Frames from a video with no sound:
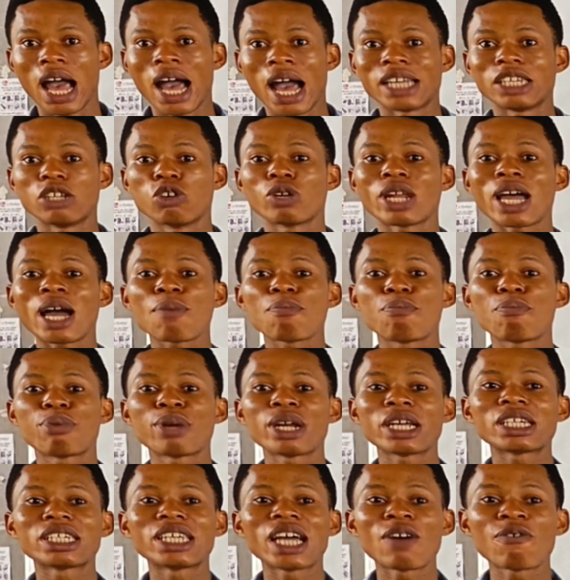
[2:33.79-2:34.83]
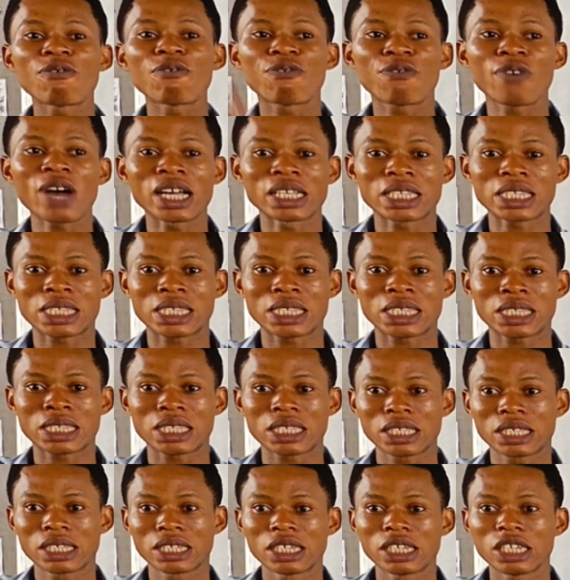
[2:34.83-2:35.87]
and they'll now break down
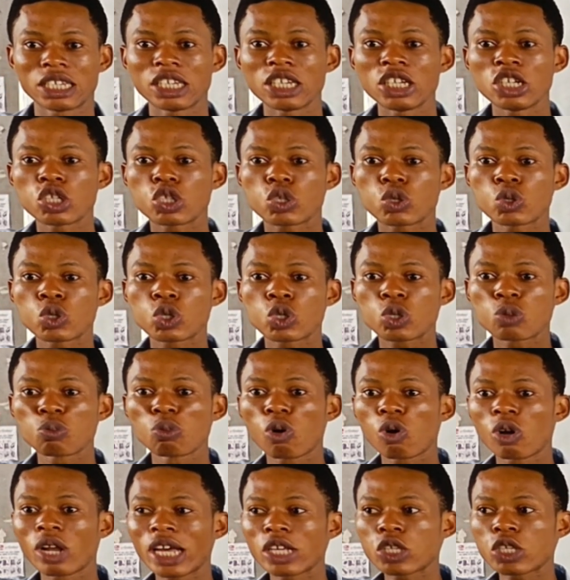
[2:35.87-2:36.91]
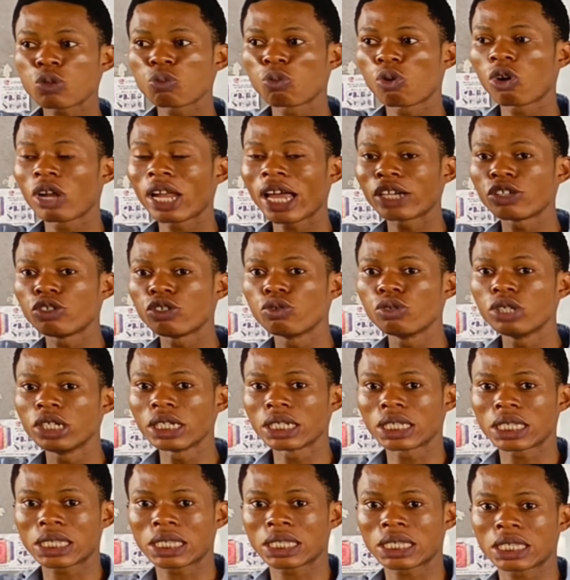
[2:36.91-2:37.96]
fats into smaller, smaller
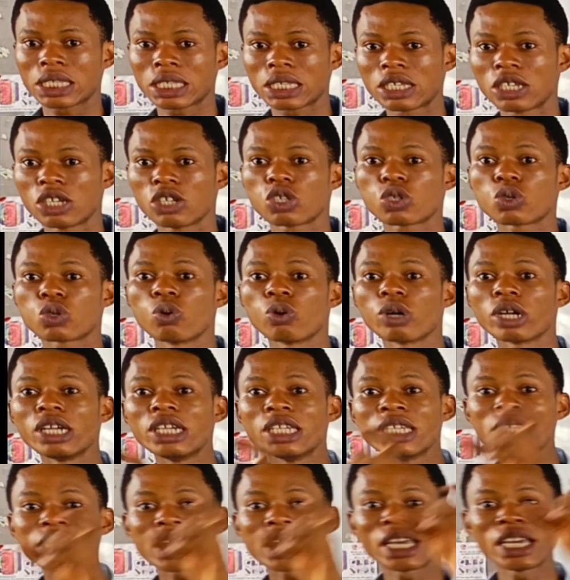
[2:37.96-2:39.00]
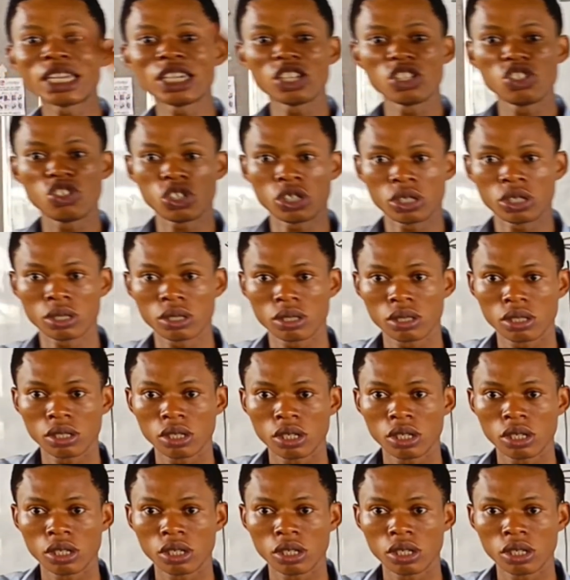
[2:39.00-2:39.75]
units to release energy.